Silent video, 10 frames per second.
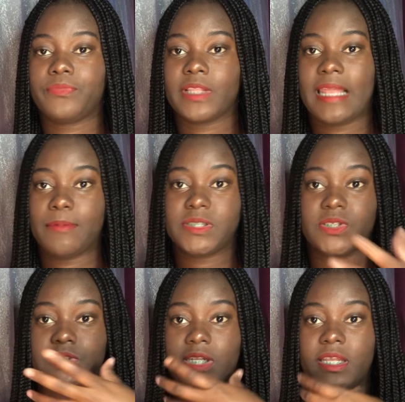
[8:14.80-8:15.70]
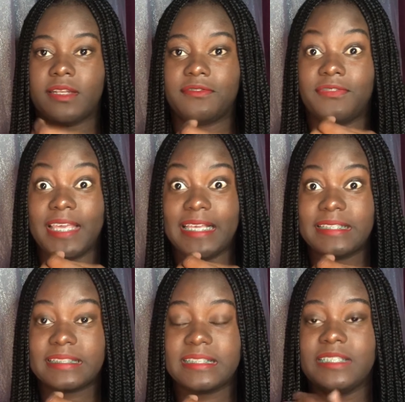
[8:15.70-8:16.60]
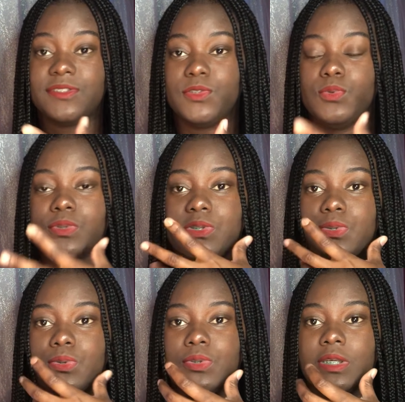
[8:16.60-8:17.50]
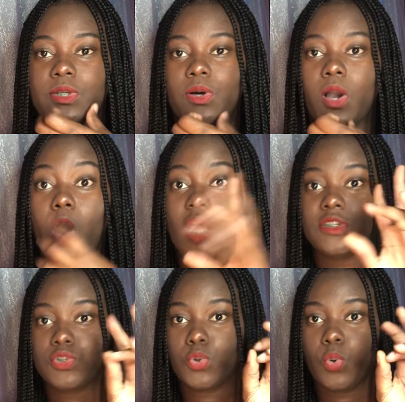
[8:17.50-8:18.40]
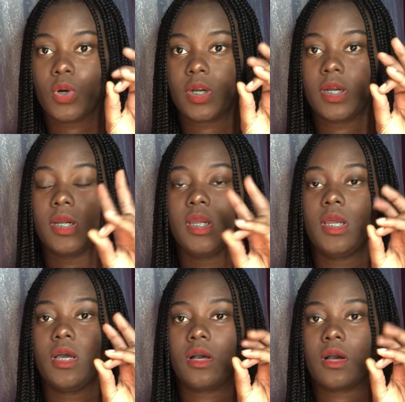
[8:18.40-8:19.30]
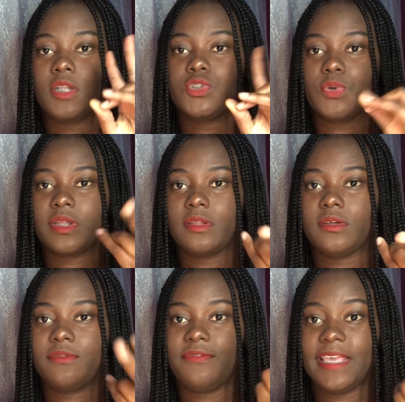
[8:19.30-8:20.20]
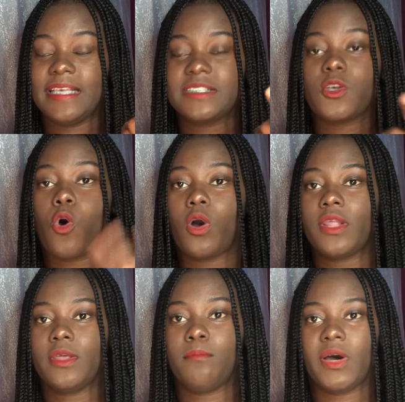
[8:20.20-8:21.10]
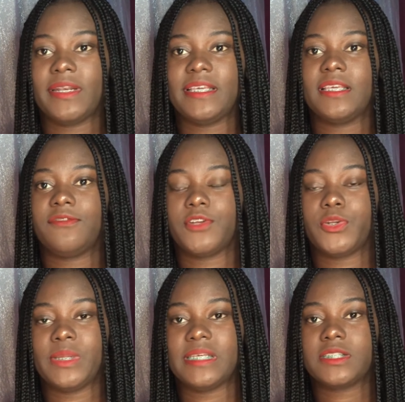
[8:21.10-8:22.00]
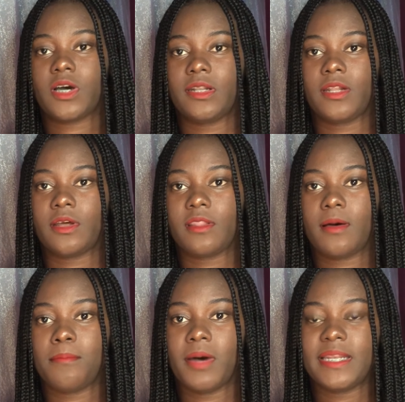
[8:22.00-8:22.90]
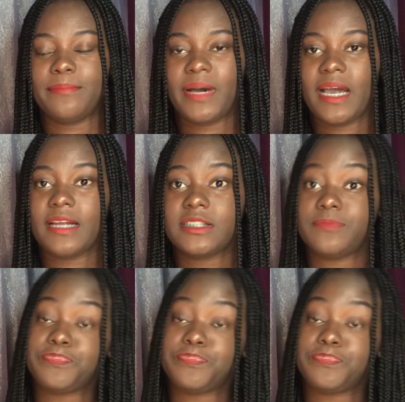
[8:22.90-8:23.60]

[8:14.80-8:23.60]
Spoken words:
liposuction on the face is used to, you know, contour the face or the body if you're doing it on another body part.